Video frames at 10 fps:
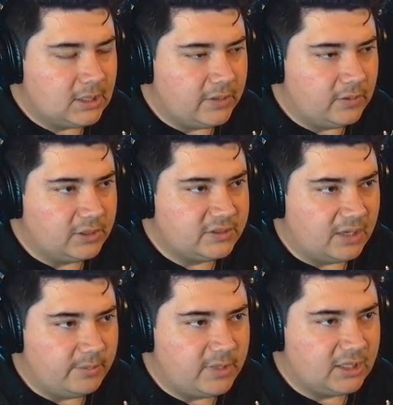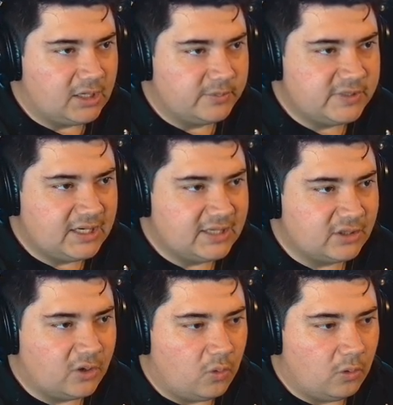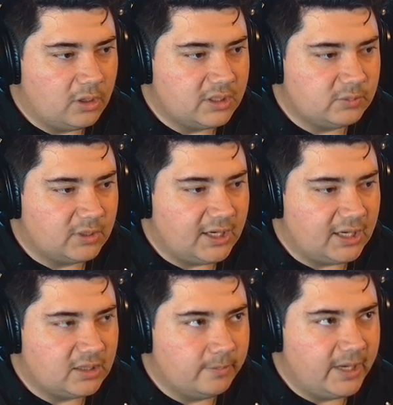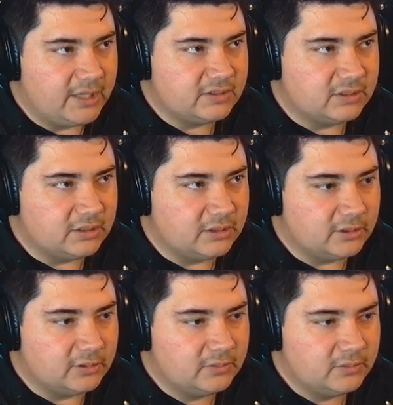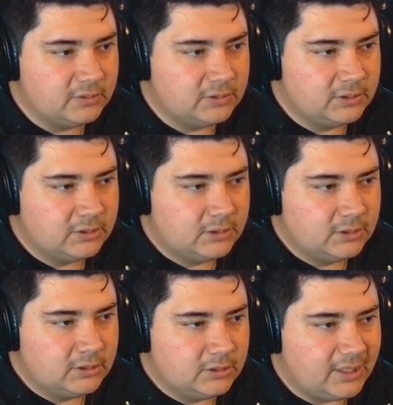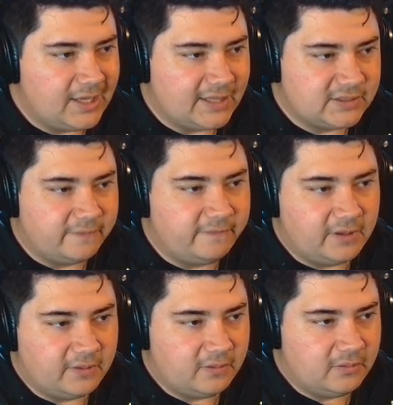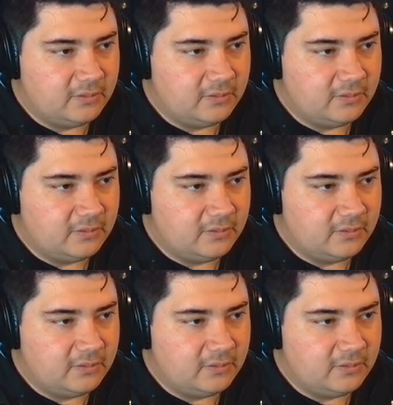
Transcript: The only time that it comes in as a chord is when I add the bass in here. And it adds a fifth.